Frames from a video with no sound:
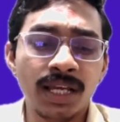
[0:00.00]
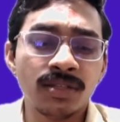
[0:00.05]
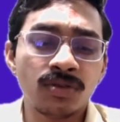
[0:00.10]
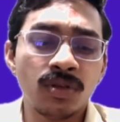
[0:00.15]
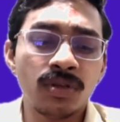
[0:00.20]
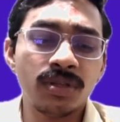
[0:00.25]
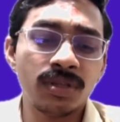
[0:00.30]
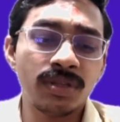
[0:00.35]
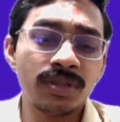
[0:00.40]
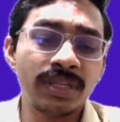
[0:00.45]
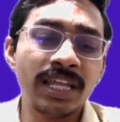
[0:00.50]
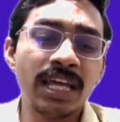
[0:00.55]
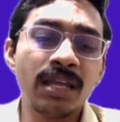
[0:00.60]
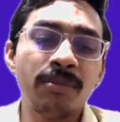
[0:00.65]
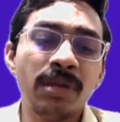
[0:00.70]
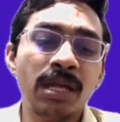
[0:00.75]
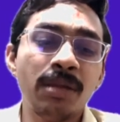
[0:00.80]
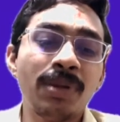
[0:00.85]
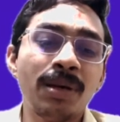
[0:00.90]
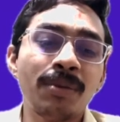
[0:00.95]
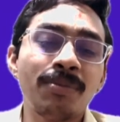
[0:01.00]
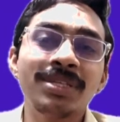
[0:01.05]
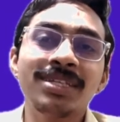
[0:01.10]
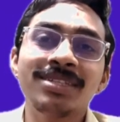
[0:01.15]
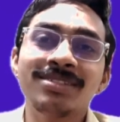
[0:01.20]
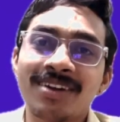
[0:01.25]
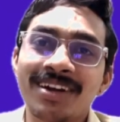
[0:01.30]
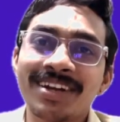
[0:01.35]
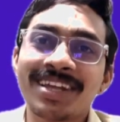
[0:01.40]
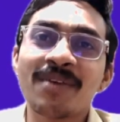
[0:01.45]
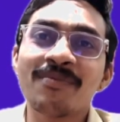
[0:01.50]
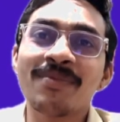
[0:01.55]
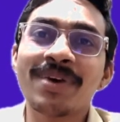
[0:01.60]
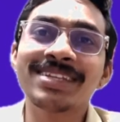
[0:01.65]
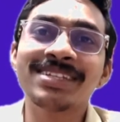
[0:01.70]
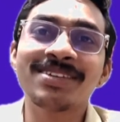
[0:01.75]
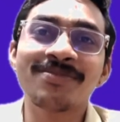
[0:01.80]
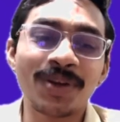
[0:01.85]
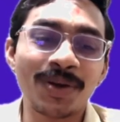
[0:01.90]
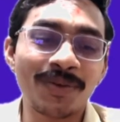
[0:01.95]
So their main purpose is not
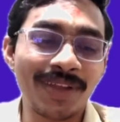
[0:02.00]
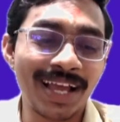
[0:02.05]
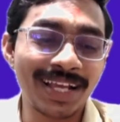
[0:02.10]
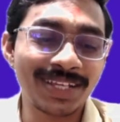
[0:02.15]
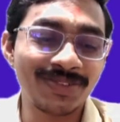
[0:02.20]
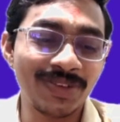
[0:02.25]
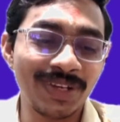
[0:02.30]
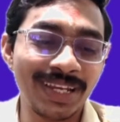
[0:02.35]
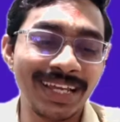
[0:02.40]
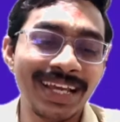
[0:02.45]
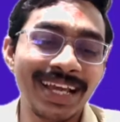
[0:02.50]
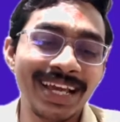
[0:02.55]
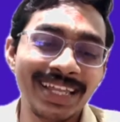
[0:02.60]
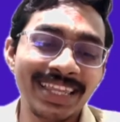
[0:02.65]
comparison problem actually.